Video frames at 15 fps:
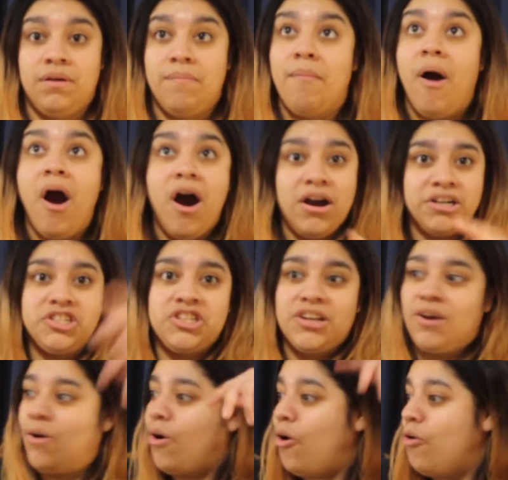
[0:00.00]
march
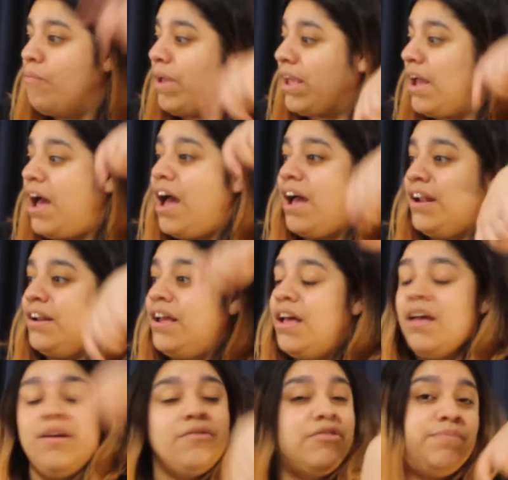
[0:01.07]
oh my god
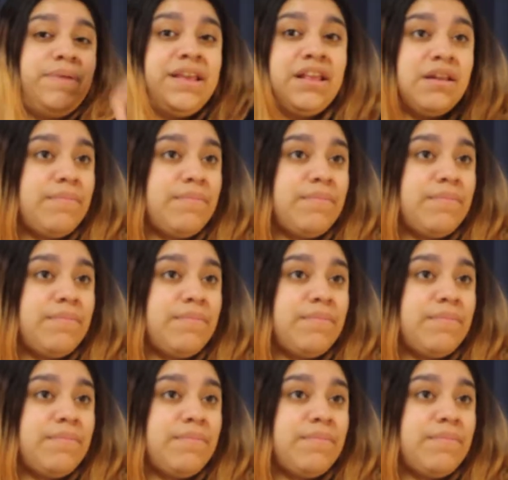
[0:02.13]
speaking